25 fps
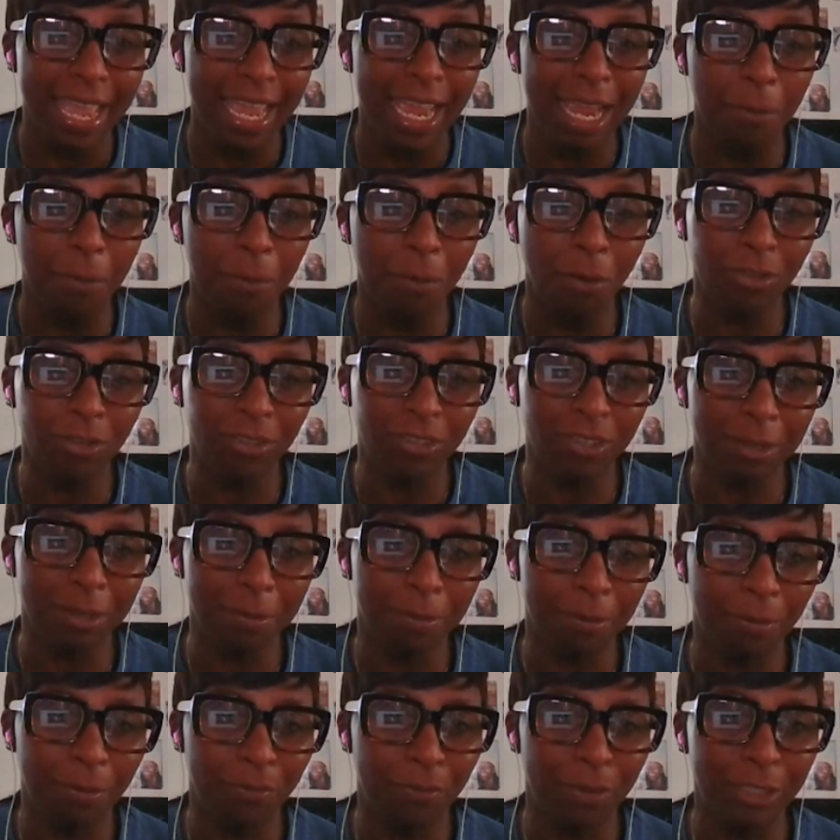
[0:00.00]
It wasn't a
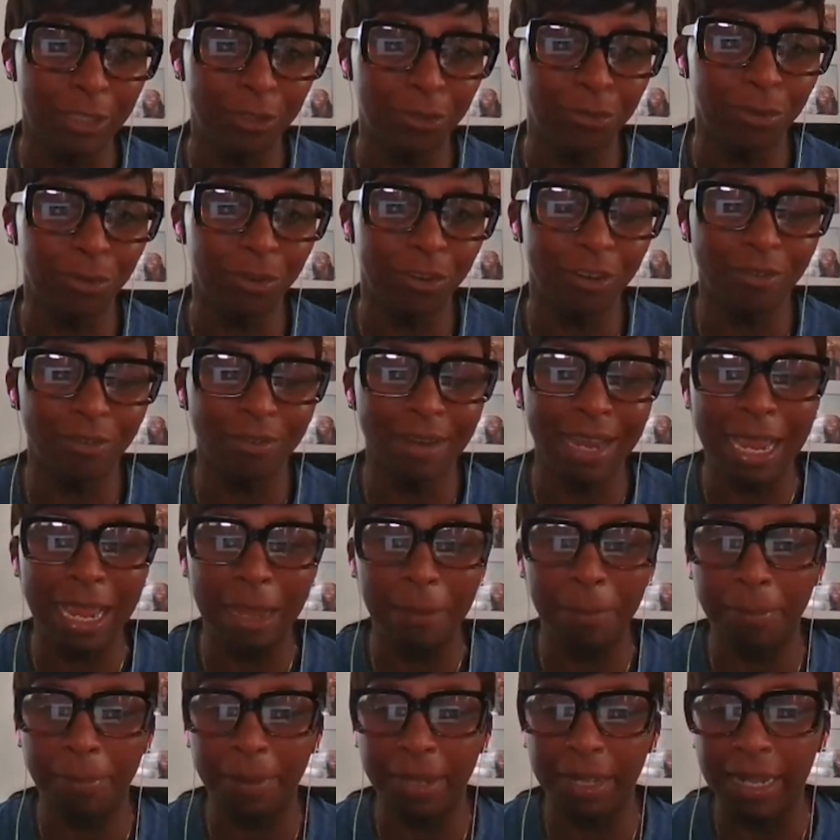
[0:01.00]
professional
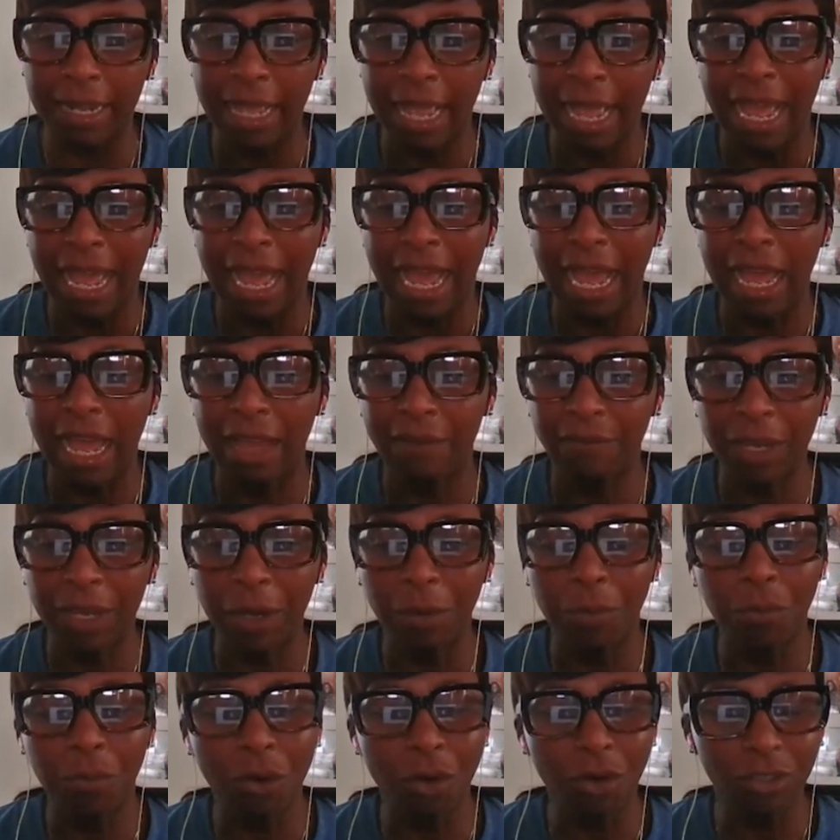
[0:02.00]
career. But
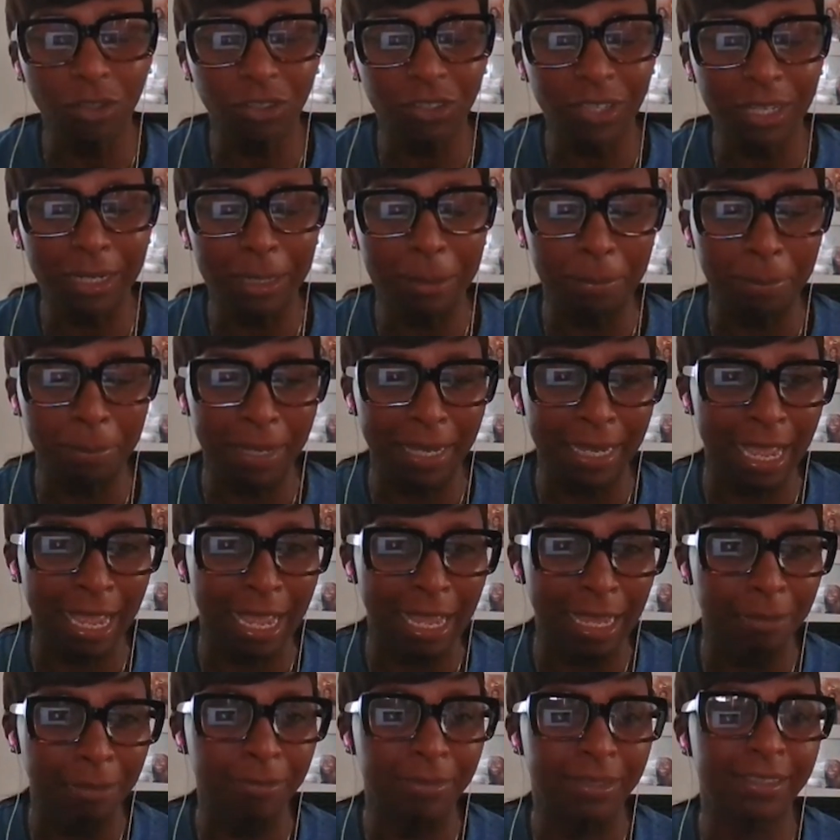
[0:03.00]
having watched the Olympic
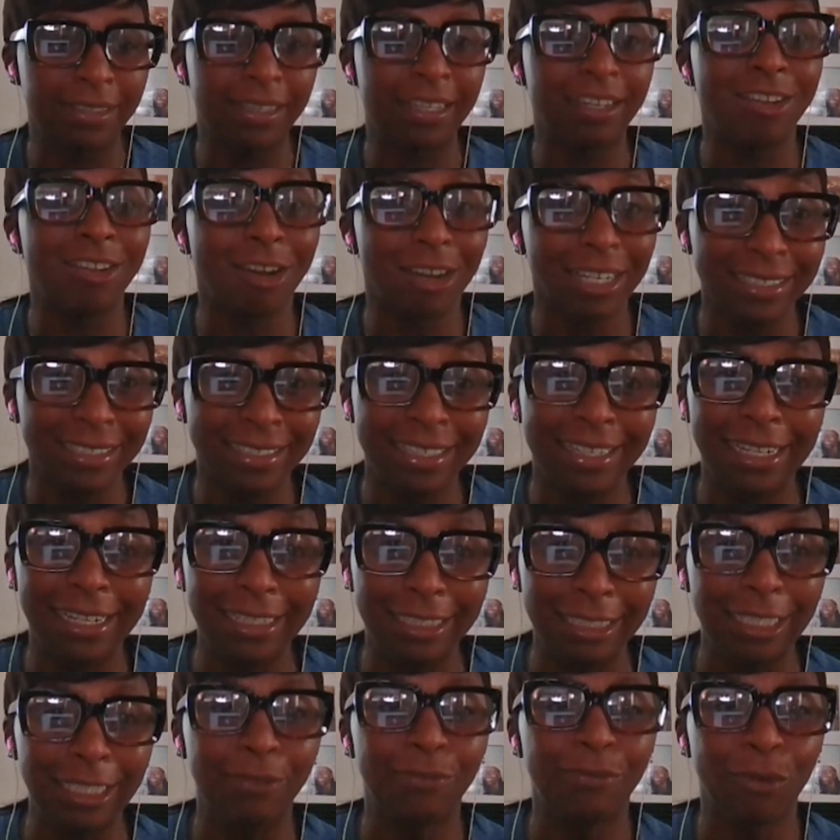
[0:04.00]
Games, the
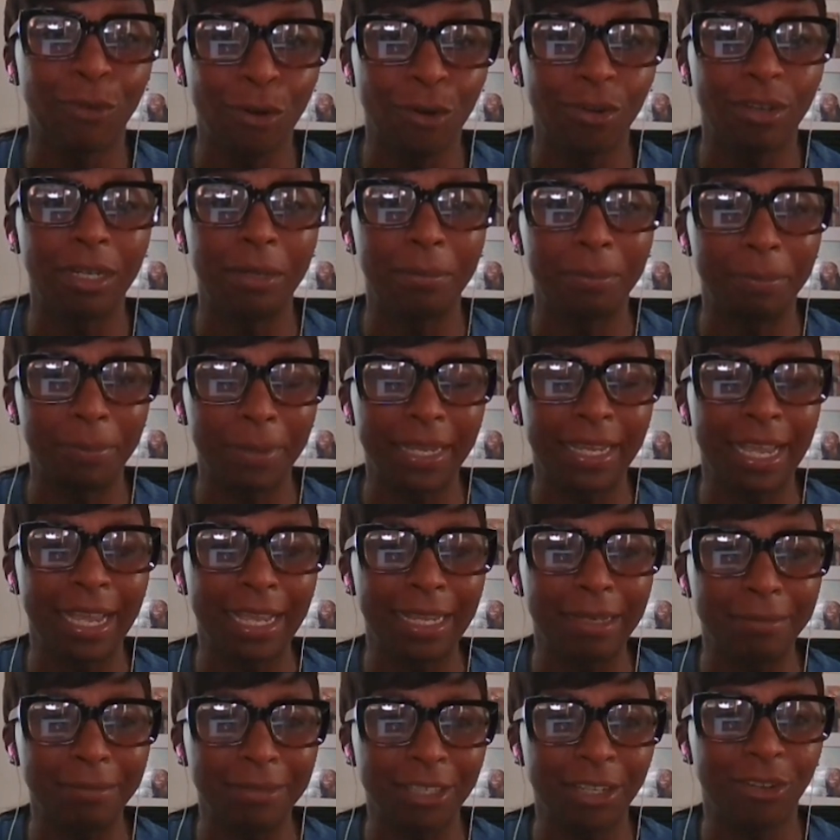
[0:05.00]
1984 Olympic
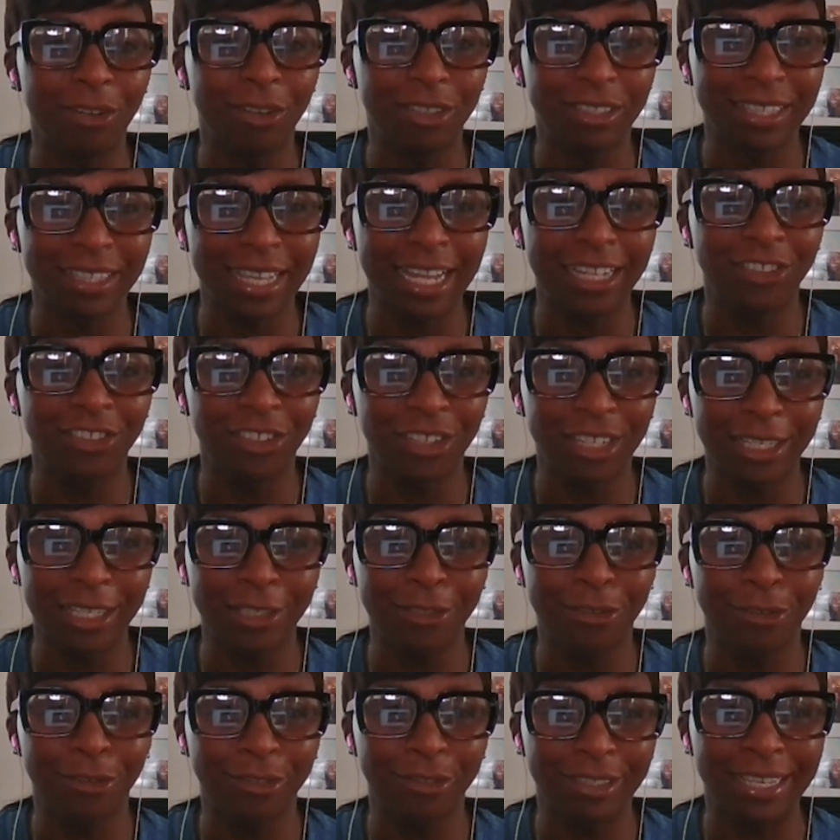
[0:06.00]
Games in Los
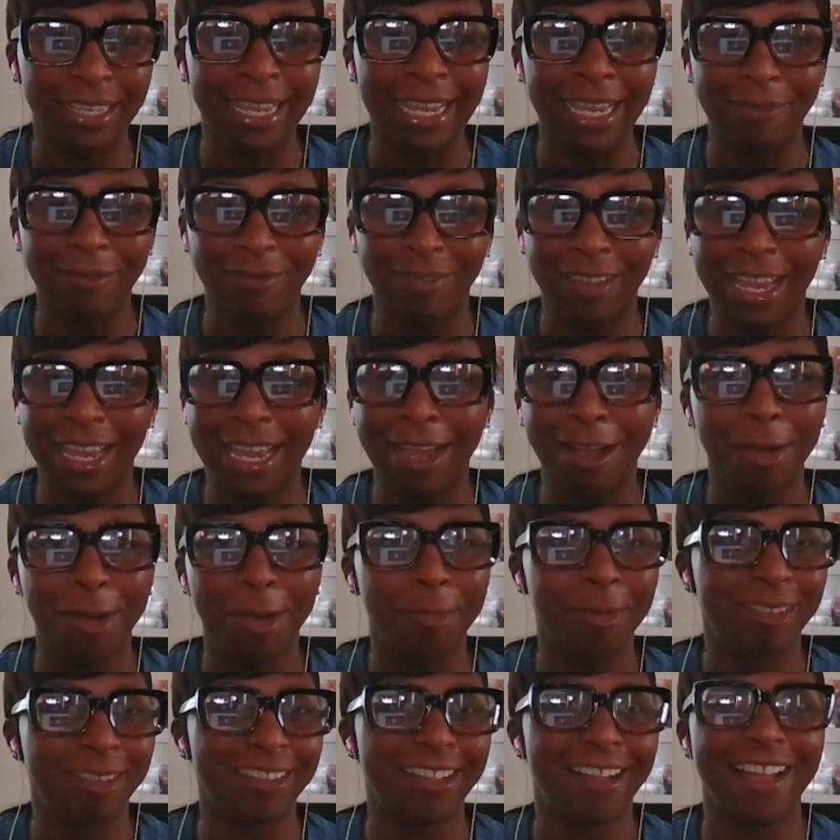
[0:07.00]
Angeles on TV, I
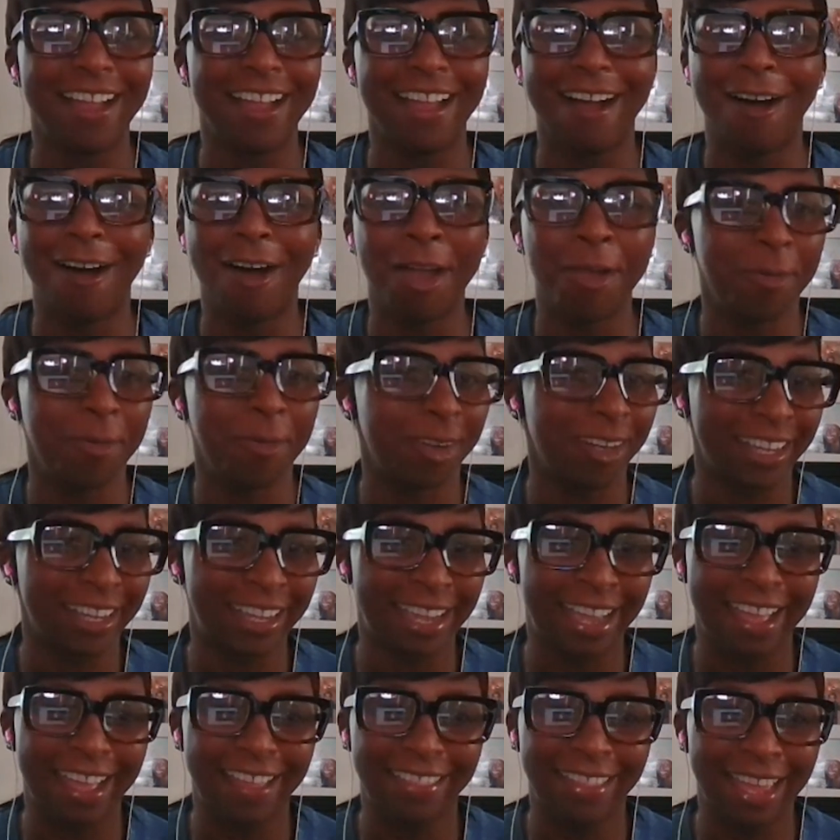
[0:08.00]
was like, I want to
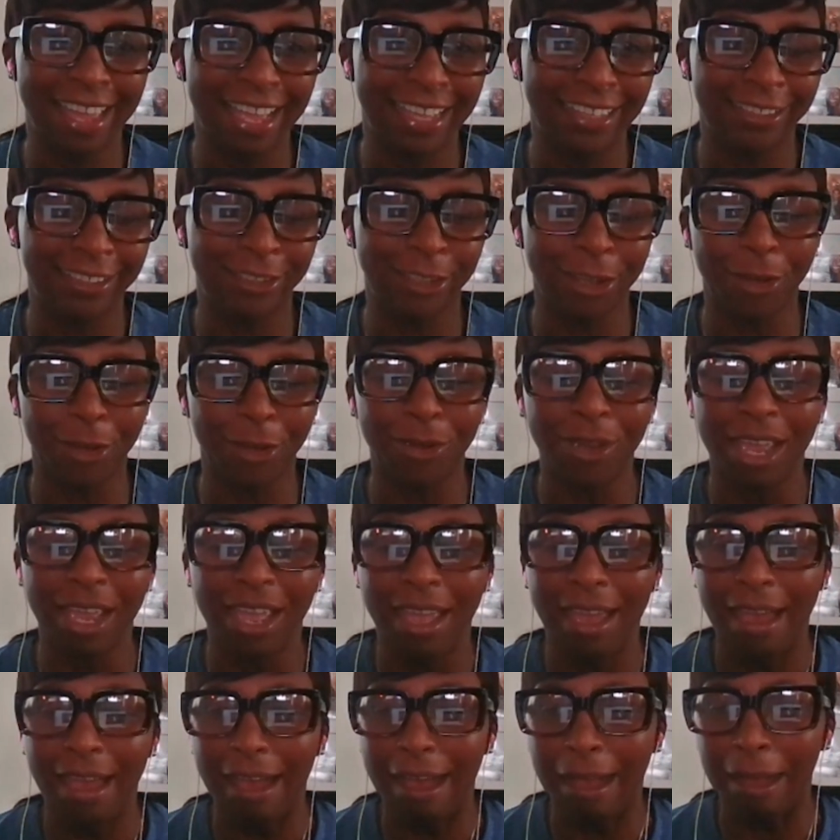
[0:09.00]
get there. So
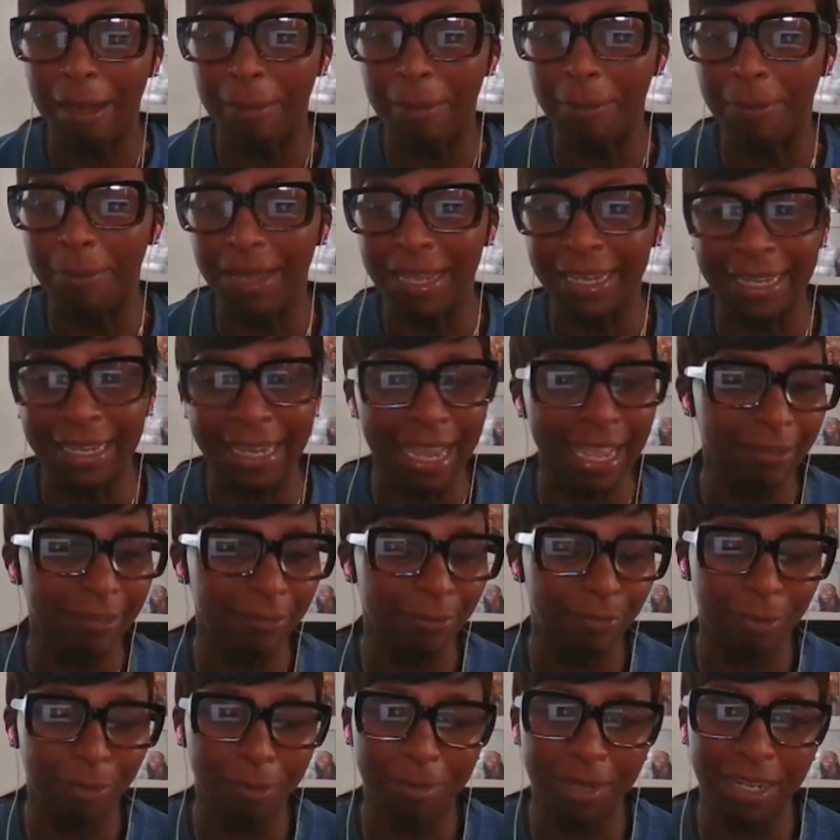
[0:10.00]

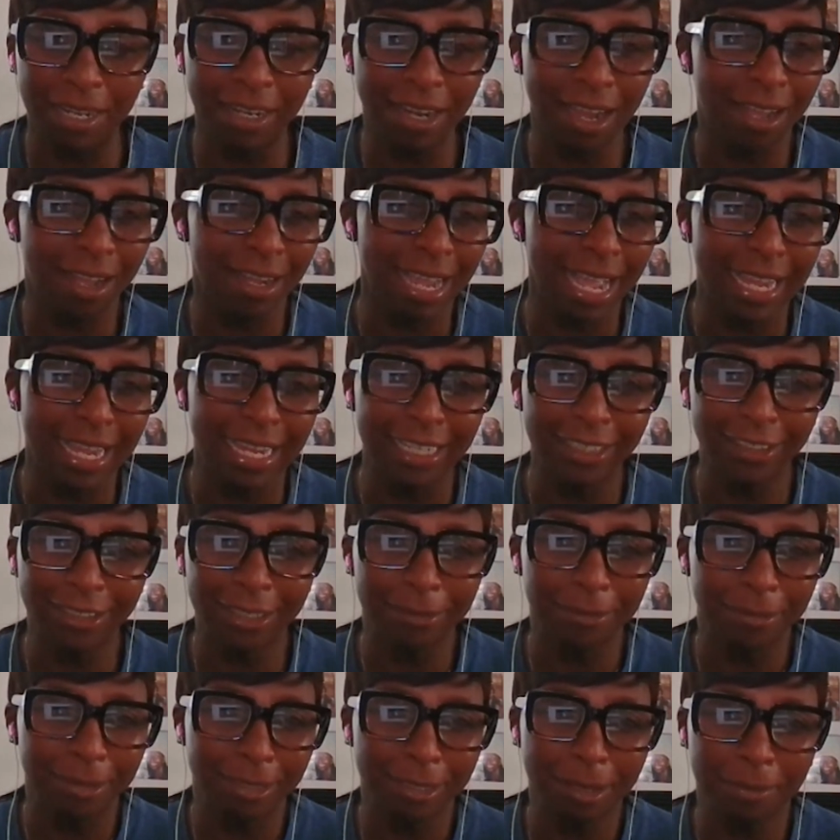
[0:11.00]
again, from a young age,
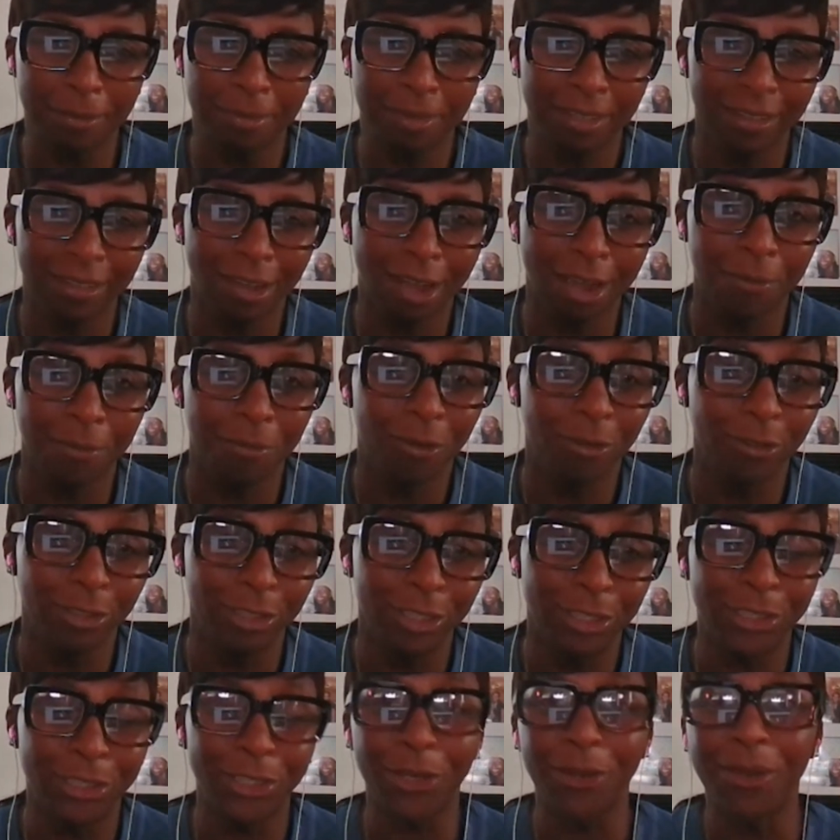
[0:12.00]
it was something that I
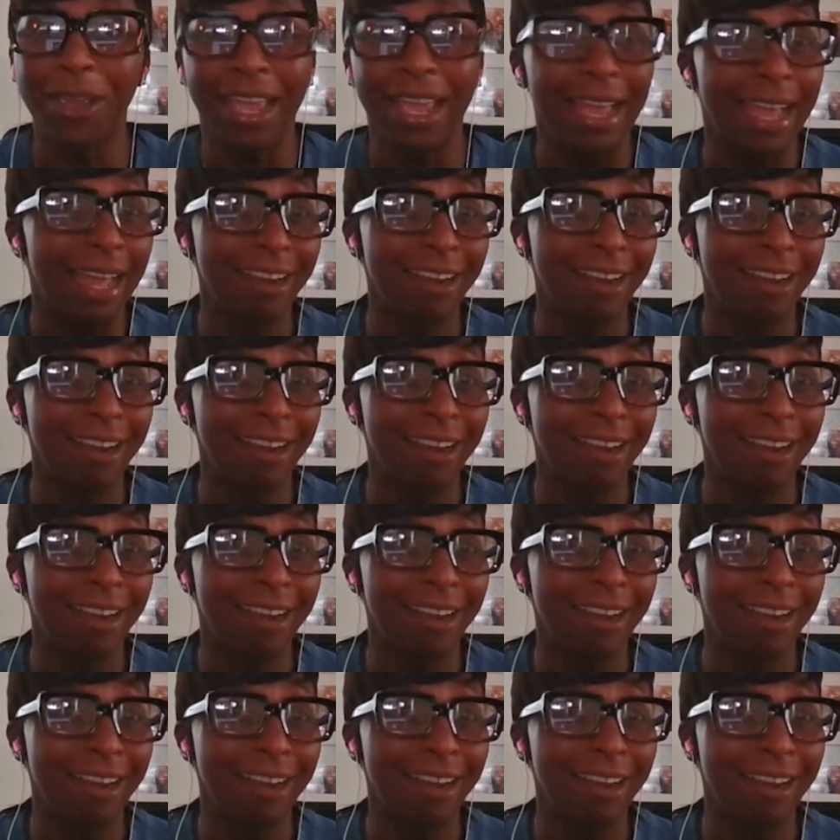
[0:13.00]
wanted to.